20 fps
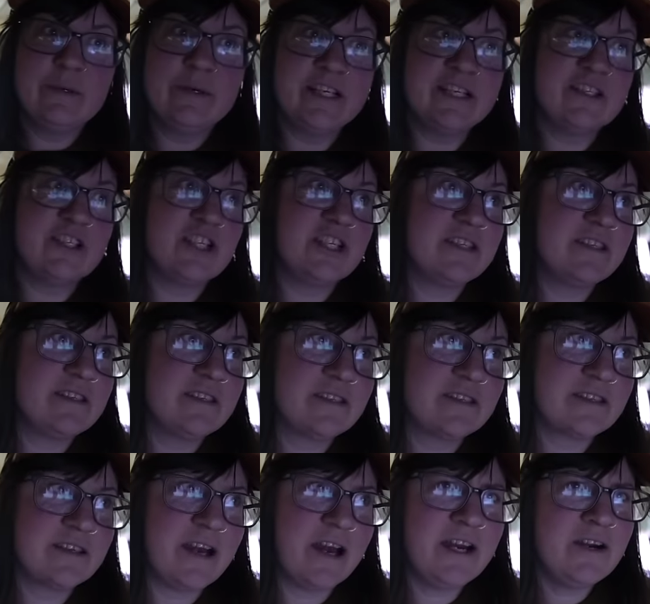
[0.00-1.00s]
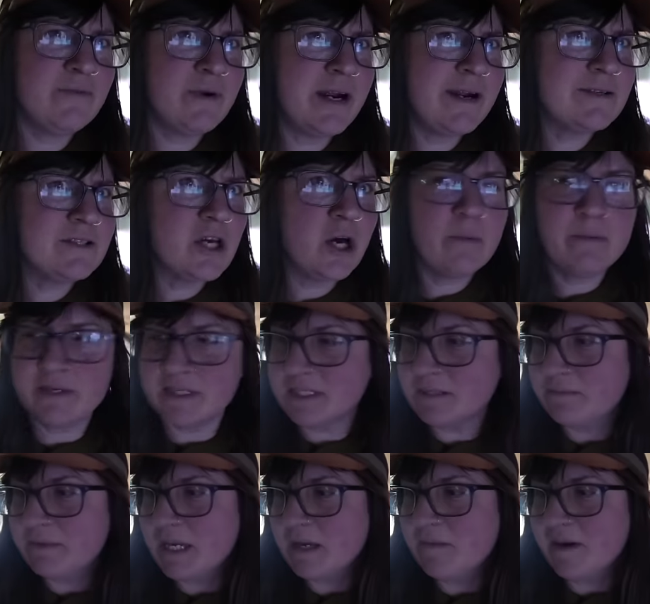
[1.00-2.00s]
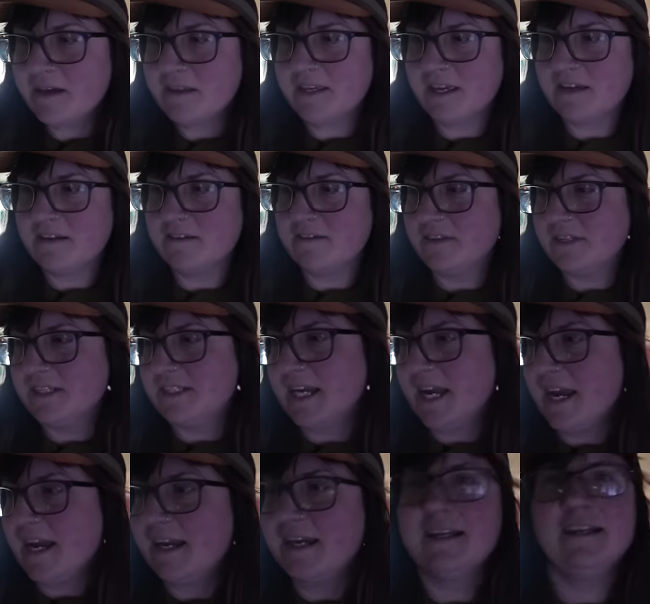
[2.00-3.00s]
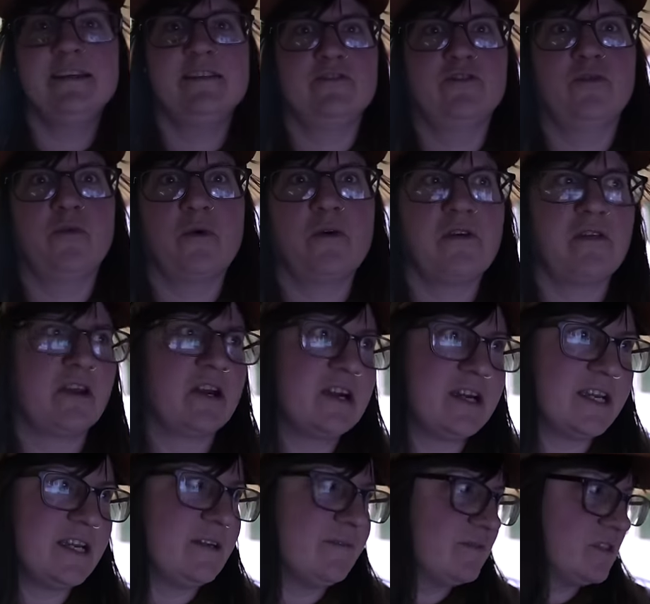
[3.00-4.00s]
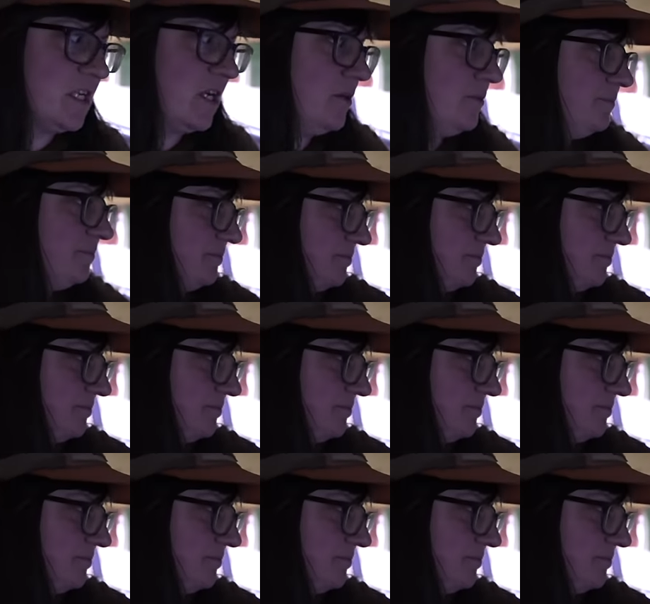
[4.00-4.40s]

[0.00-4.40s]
which is kind of where I was hoping to be by the end of the day, and it's 4.30, so...